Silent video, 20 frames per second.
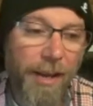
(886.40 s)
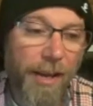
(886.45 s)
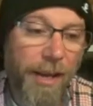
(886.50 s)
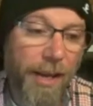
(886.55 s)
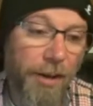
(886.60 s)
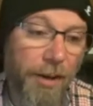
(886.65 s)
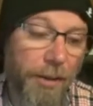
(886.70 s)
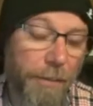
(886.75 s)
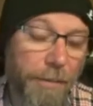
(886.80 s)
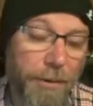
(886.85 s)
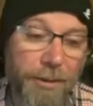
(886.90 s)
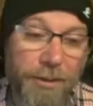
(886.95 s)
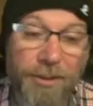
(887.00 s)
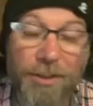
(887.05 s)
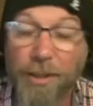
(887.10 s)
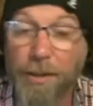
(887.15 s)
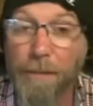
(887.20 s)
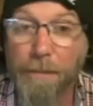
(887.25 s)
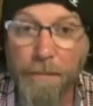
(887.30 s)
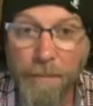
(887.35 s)
it'll
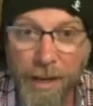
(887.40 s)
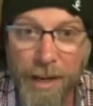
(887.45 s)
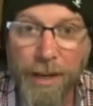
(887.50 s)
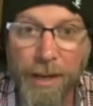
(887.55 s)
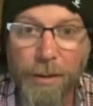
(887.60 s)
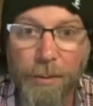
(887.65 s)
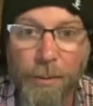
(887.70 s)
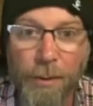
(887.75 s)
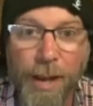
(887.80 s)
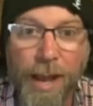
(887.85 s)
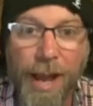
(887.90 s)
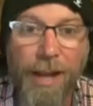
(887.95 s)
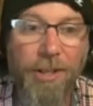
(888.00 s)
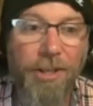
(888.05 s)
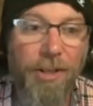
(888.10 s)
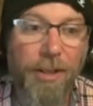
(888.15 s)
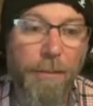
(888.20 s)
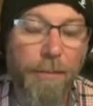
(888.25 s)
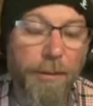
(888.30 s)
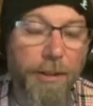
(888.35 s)
produce an immediate
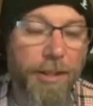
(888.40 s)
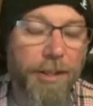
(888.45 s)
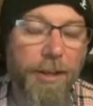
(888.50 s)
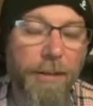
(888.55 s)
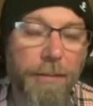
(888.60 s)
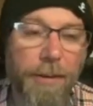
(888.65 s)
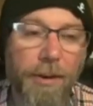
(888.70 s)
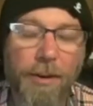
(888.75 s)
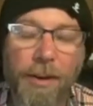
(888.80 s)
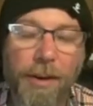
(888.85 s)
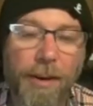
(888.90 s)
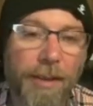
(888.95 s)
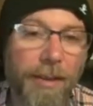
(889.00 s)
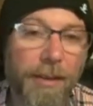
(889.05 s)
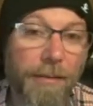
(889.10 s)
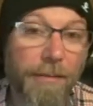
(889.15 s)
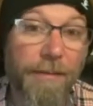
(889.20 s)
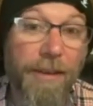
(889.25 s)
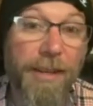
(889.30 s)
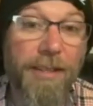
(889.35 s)
reaction that puts the opponent on the
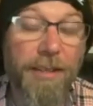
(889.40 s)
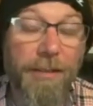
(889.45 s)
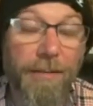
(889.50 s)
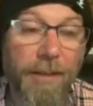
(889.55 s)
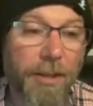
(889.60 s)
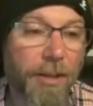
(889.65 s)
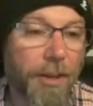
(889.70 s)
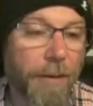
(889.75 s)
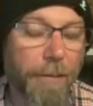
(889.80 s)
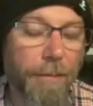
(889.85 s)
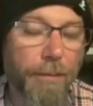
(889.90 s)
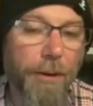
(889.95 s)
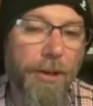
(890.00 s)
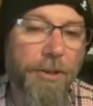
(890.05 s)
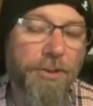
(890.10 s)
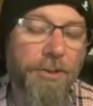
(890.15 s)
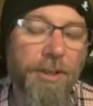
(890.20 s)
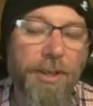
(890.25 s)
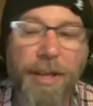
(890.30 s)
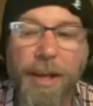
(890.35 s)
defensive. Then you can
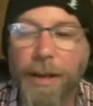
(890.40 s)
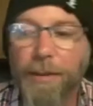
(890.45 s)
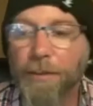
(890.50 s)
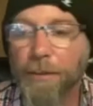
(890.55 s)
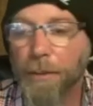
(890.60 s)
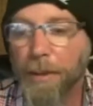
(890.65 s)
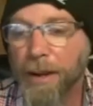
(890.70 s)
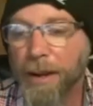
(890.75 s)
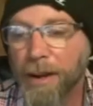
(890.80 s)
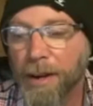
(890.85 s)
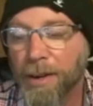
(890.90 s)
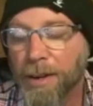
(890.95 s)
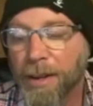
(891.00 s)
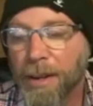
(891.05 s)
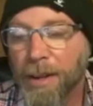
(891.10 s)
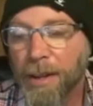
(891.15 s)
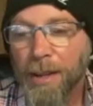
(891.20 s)
pressure attack from there.